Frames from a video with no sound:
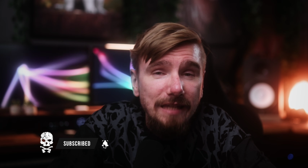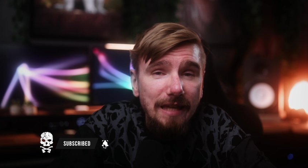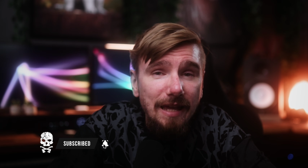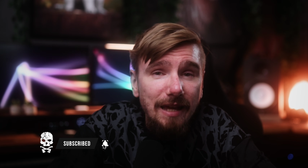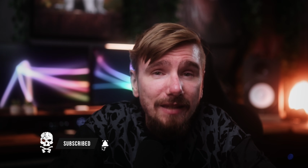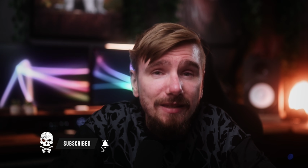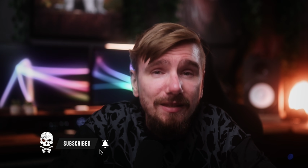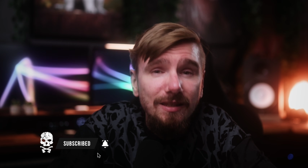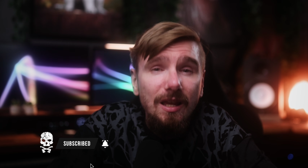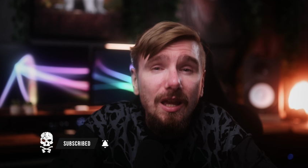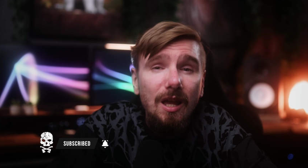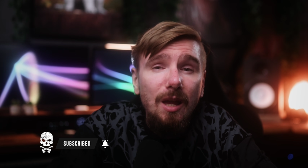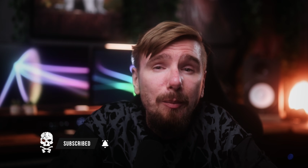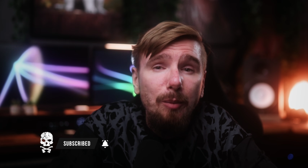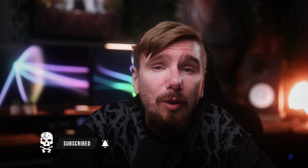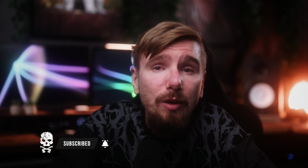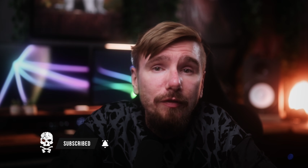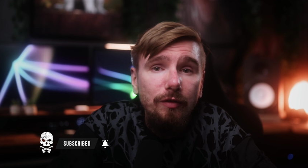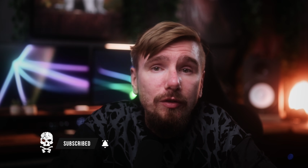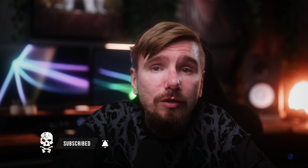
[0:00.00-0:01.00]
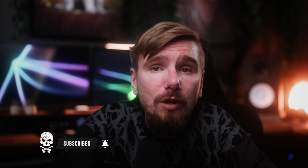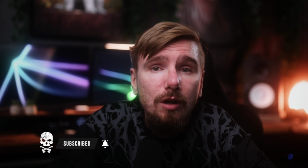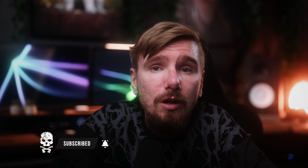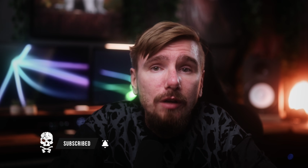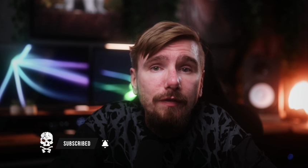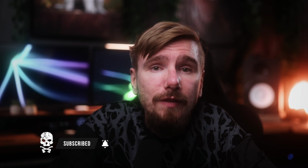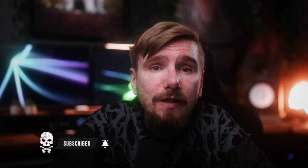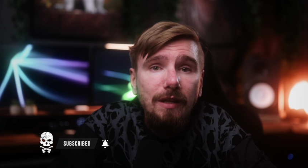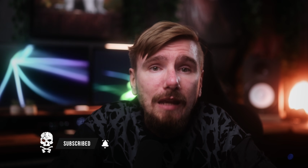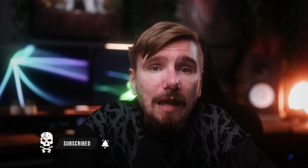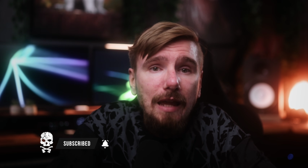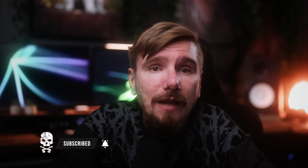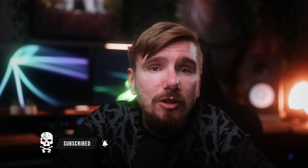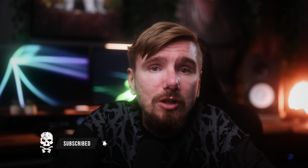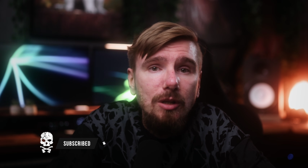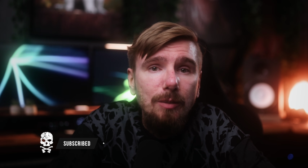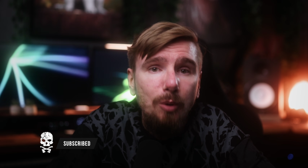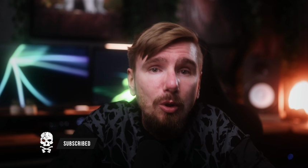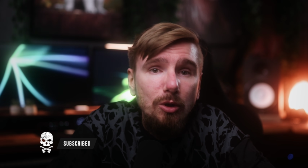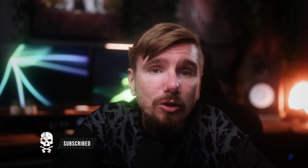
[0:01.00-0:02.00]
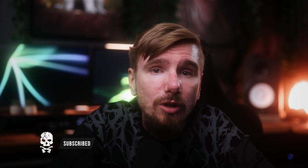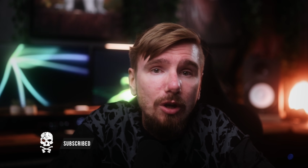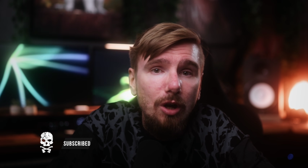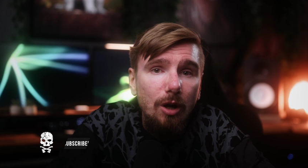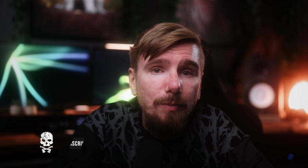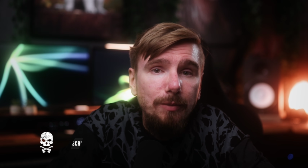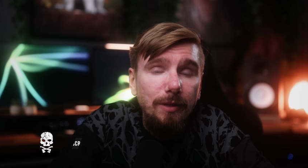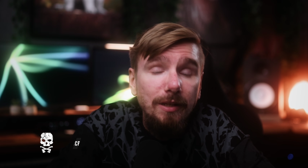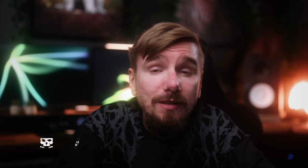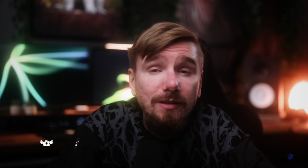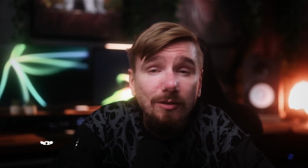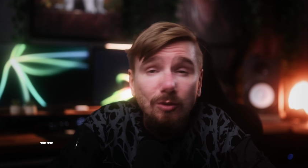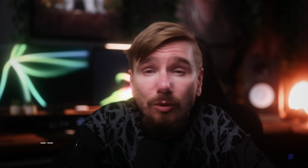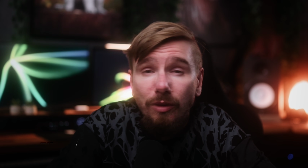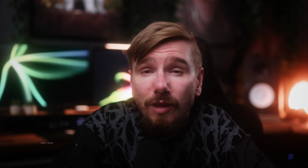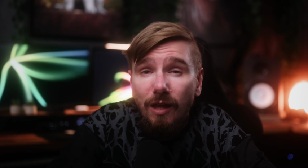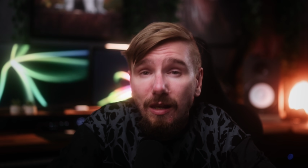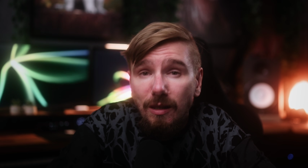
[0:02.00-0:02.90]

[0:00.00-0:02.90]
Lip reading: yes, bird photography can actually push your optics to their